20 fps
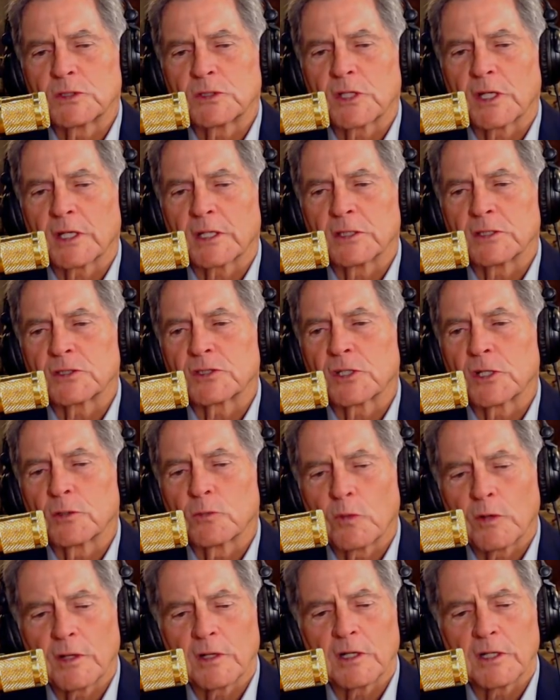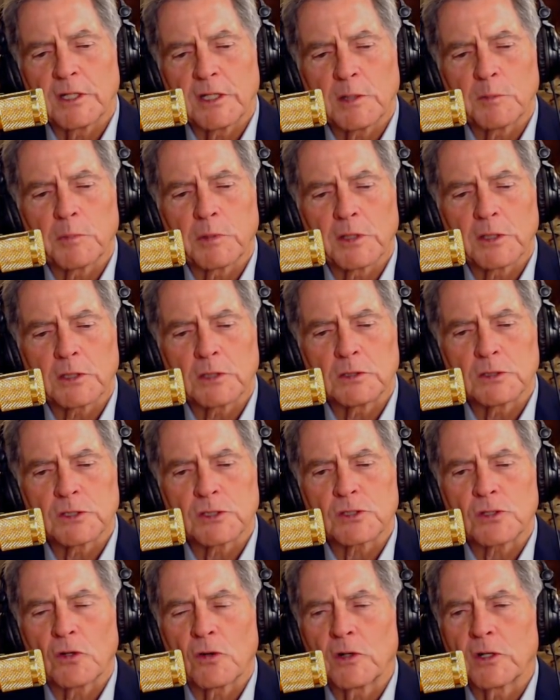considered one of the leading political
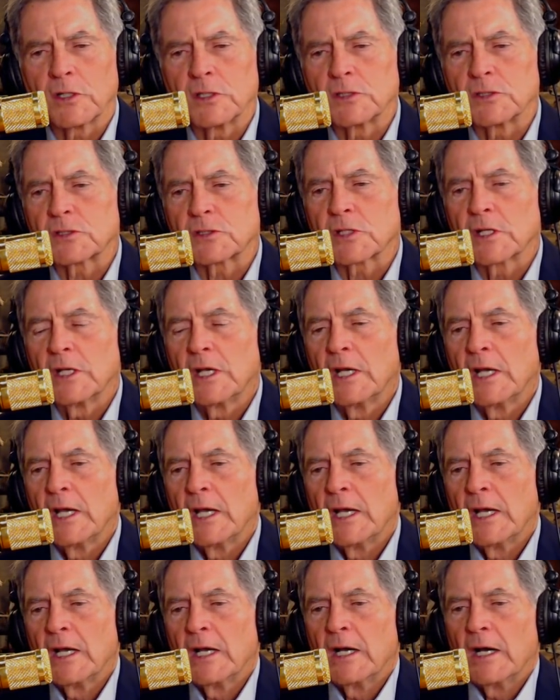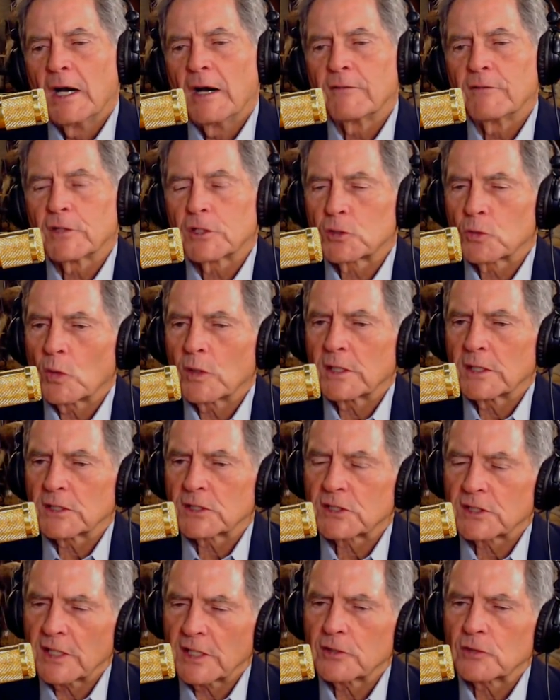historians of the 20th
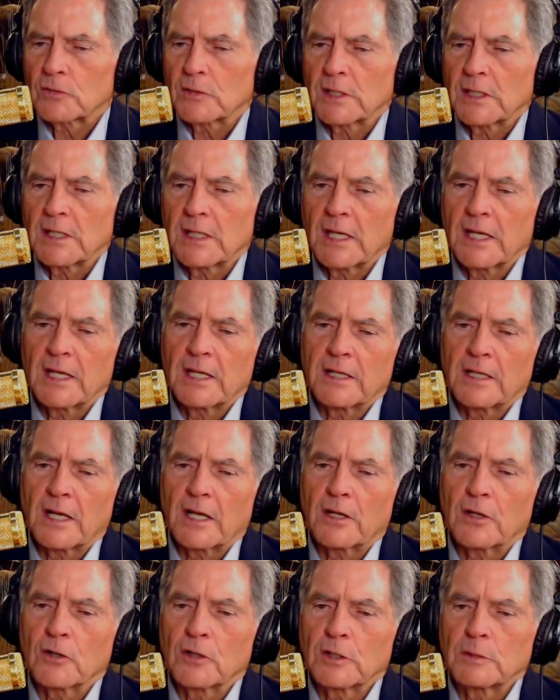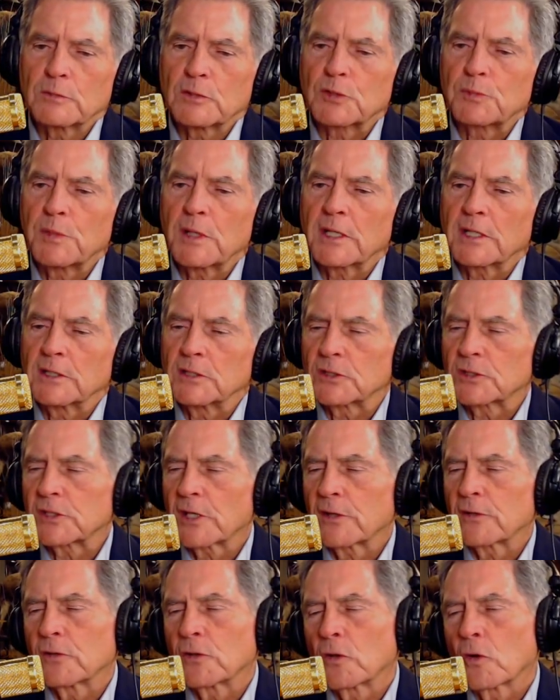century, and I heard him speak in
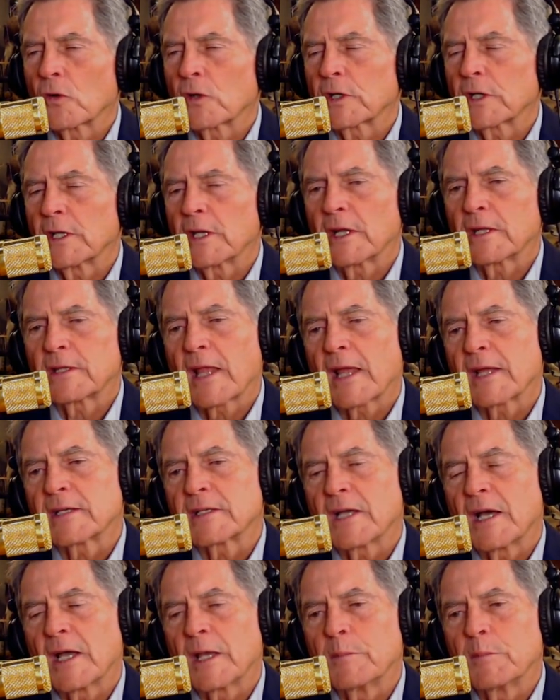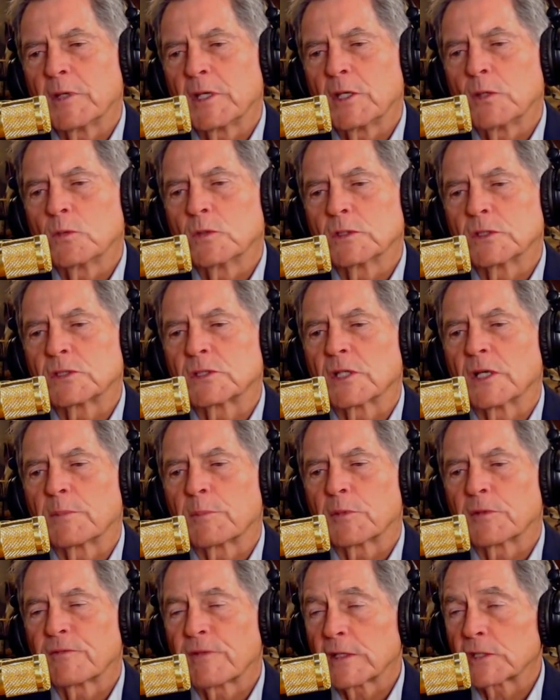Southern Oregon. At that time, he was a
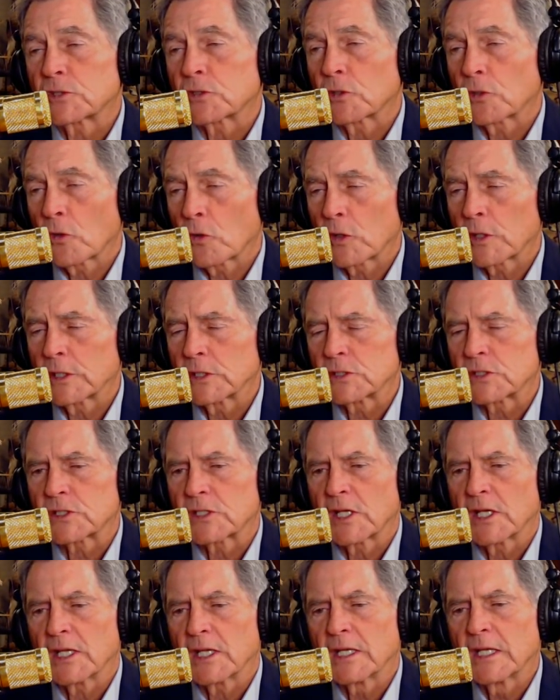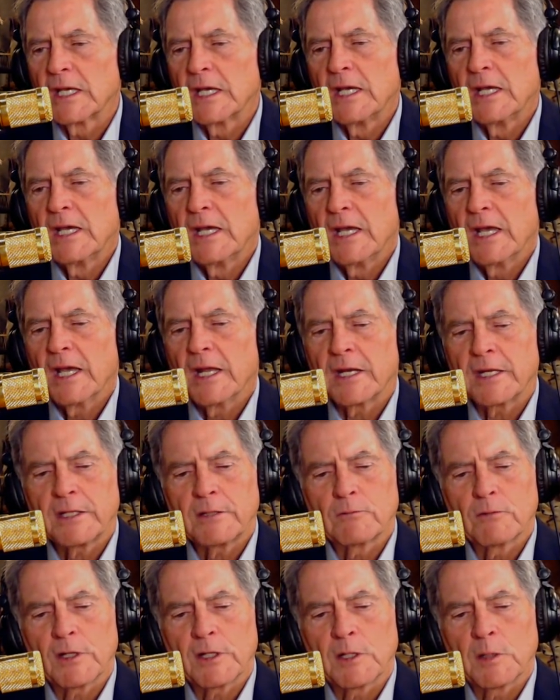professor at Oregon State, and he'd
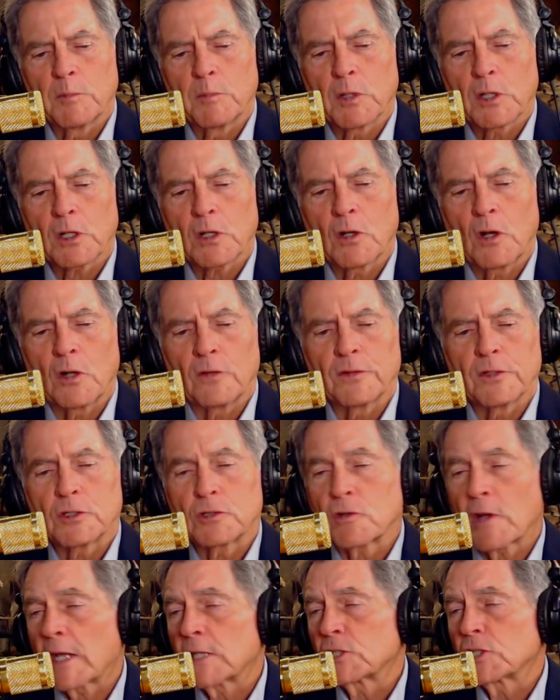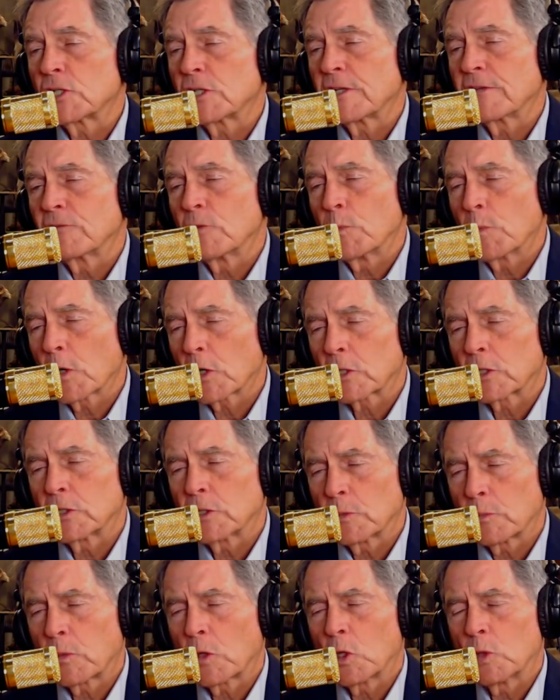written a book called The Tragedy of American
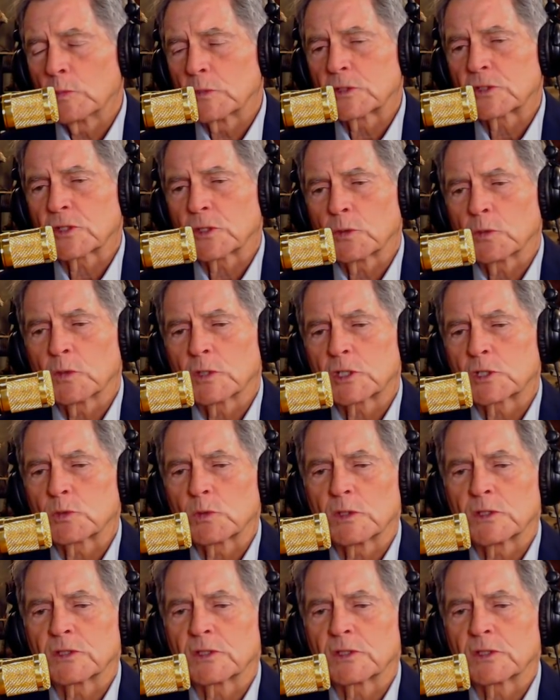Diplomacy, which was